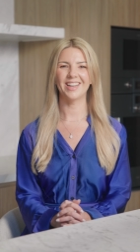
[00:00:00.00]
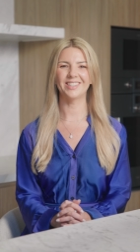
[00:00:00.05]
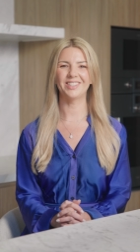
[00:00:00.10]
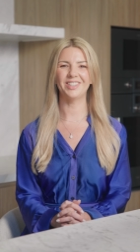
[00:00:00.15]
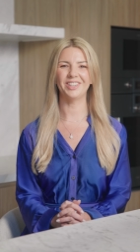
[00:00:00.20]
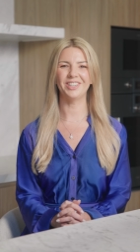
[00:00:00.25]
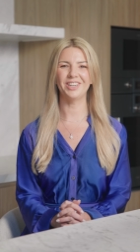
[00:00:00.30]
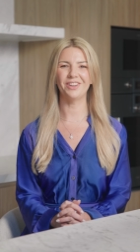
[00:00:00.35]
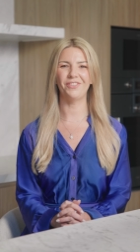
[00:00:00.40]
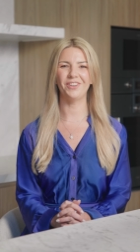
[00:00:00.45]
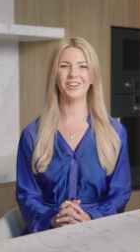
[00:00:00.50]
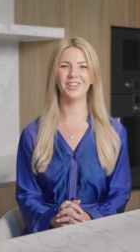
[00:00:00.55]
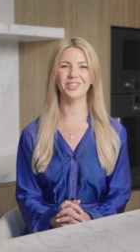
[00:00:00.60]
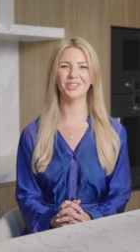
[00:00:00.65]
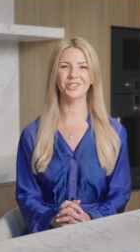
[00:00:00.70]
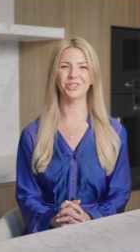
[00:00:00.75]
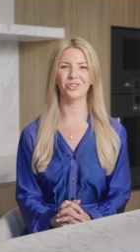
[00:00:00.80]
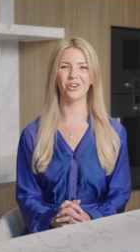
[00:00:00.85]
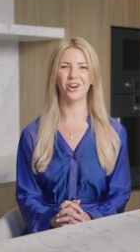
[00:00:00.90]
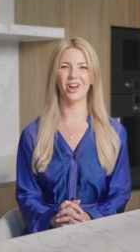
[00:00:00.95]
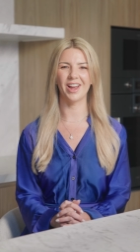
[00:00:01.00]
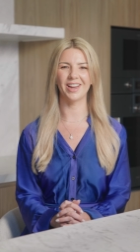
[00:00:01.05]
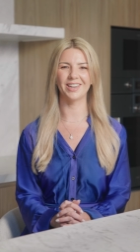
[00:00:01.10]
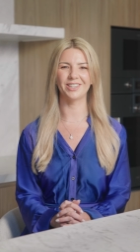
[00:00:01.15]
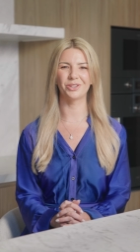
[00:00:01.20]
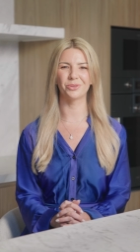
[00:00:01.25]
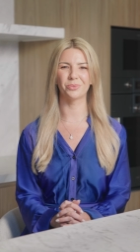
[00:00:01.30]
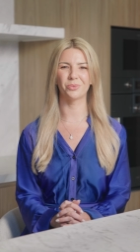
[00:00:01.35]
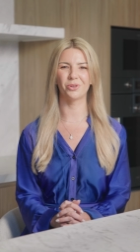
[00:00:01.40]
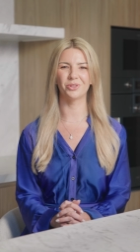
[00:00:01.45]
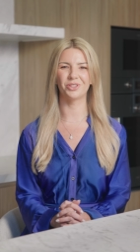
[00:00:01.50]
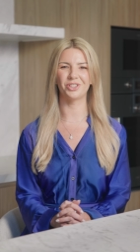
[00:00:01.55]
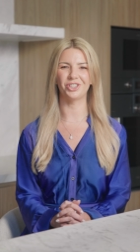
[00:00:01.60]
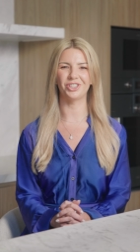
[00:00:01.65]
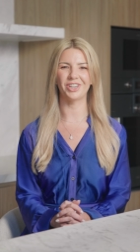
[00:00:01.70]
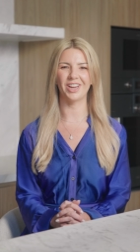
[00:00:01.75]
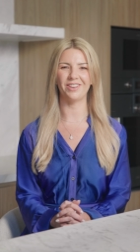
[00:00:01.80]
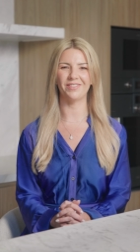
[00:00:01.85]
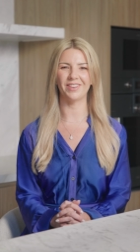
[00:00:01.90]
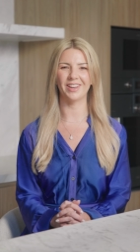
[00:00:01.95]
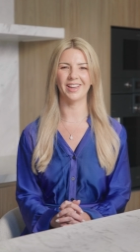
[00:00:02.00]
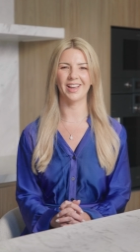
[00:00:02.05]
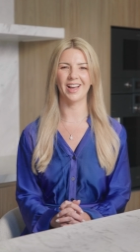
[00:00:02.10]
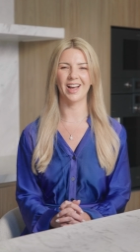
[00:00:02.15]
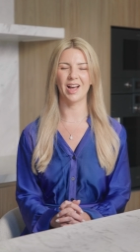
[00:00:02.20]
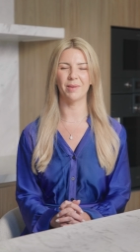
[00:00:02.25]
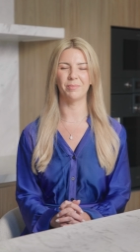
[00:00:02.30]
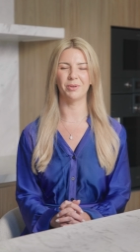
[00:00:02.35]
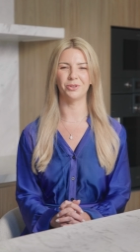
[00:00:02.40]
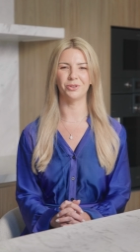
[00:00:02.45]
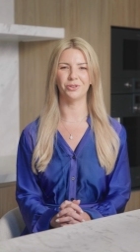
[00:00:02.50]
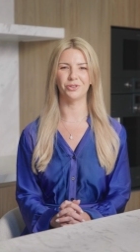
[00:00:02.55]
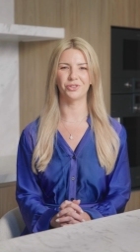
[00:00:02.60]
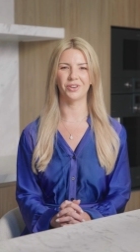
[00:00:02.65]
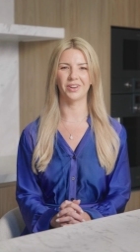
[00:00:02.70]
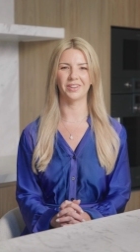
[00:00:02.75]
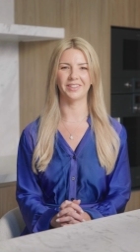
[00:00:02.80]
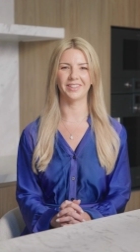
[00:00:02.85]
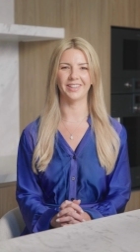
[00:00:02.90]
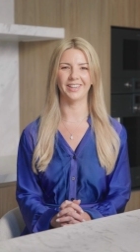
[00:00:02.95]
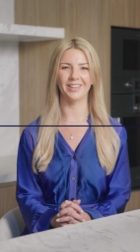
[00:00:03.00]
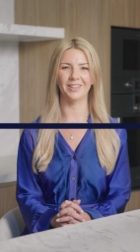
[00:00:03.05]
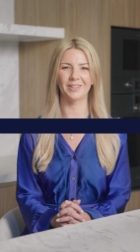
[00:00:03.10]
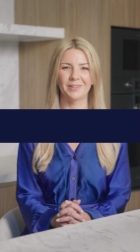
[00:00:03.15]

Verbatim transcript: a significant stride towards achieving carbon neutrality.